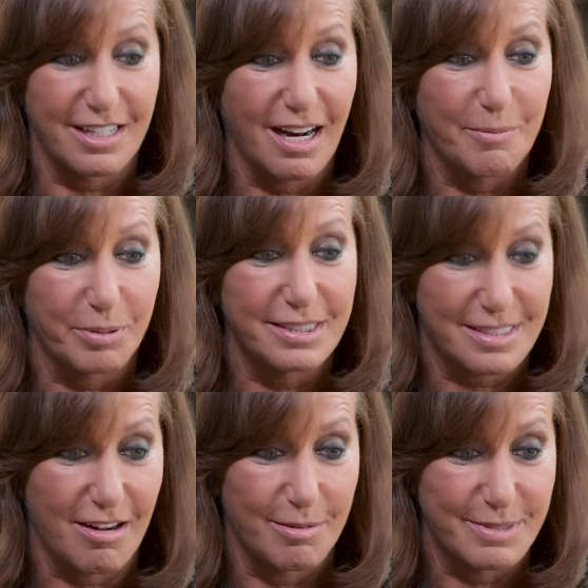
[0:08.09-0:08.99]
can I
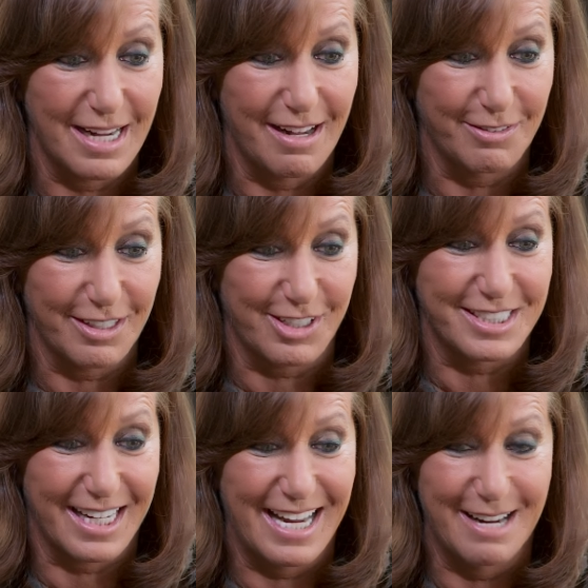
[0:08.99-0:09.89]
please calm down?
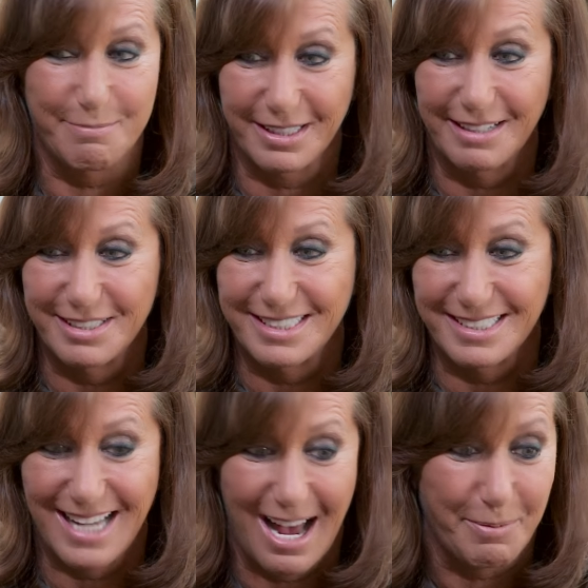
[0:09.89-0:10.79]
Because I can't believe this
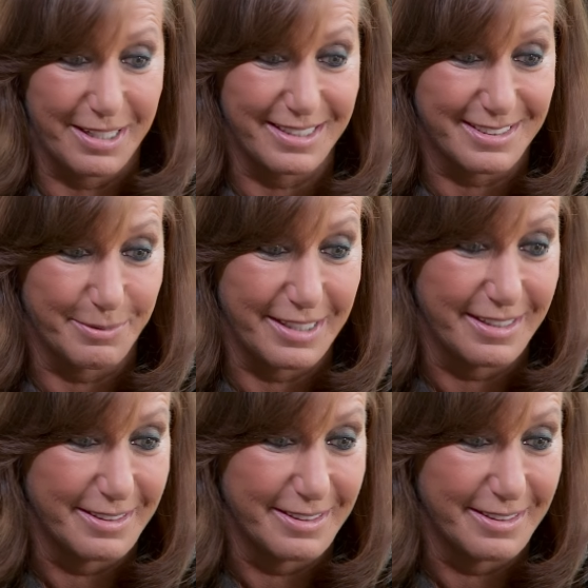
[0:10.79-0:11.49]
is happening to me.